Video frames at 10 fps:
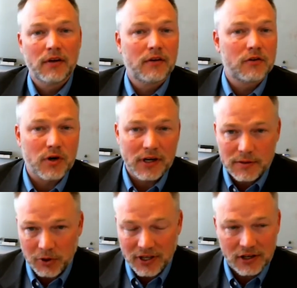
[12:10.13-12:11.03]

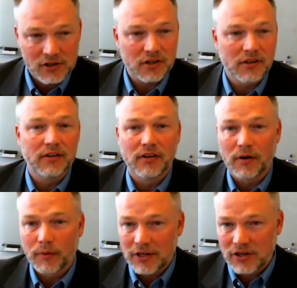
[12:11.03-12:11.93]
Transportation,
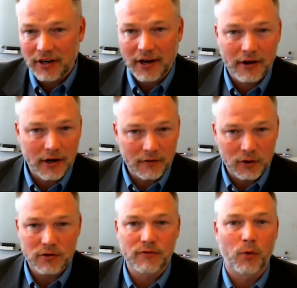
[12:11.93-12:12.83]
arranging
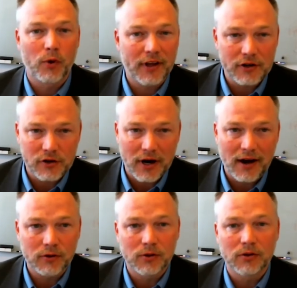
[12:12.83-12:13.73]
caregivers for that
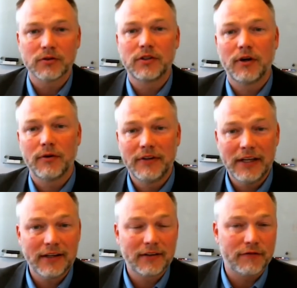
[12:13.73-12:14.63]
travel,
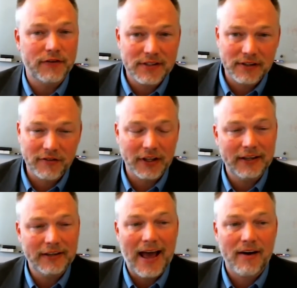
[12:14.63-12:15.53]
needing to physically
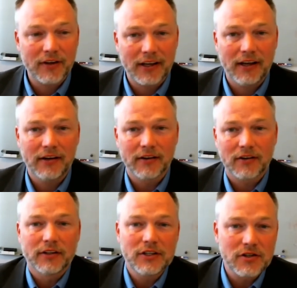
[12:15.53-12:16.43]
navigate a
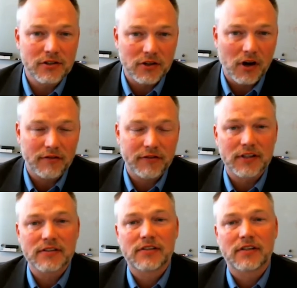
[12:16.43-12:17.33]
clinician's
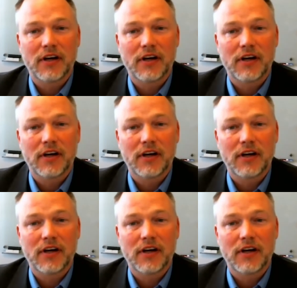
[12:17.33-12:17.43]
office,